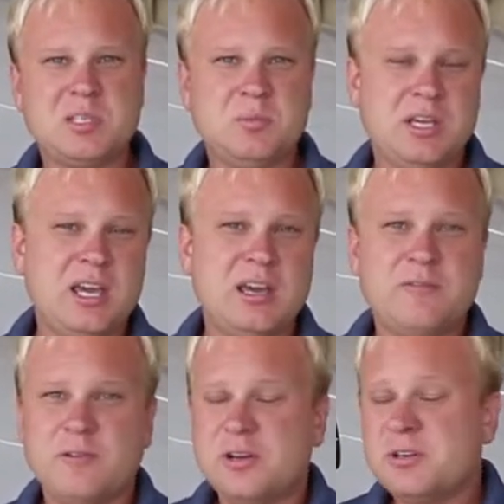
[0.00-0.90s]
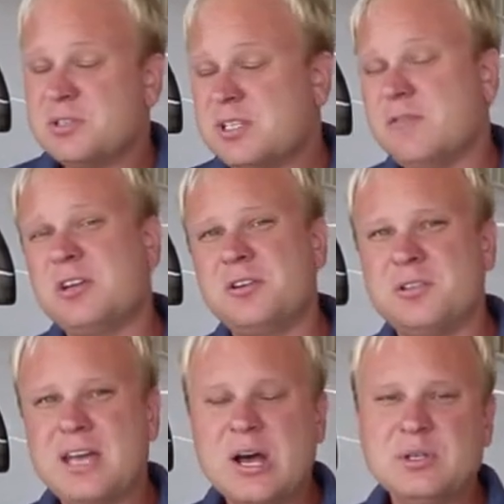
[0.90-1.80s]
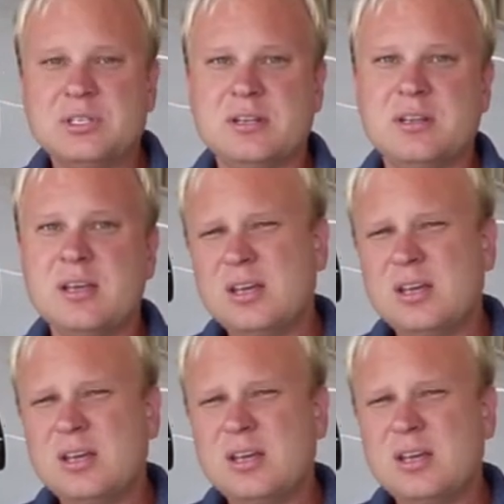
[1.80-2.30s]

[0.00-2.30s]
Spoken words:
can be had for under $700,000.